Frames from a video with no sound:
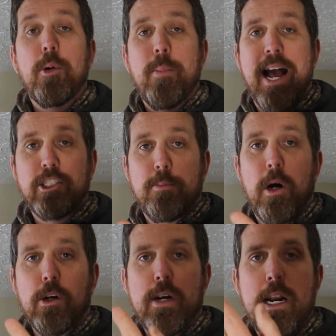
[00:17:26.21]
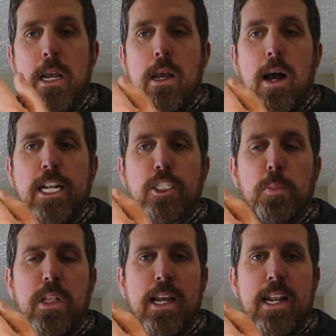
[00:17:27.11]
put my actual motor in, I just
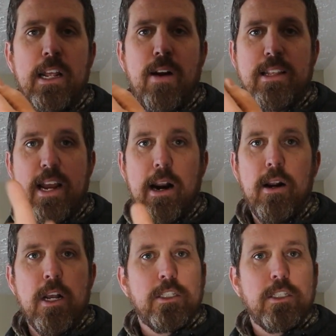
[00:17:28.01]
plug it in right there.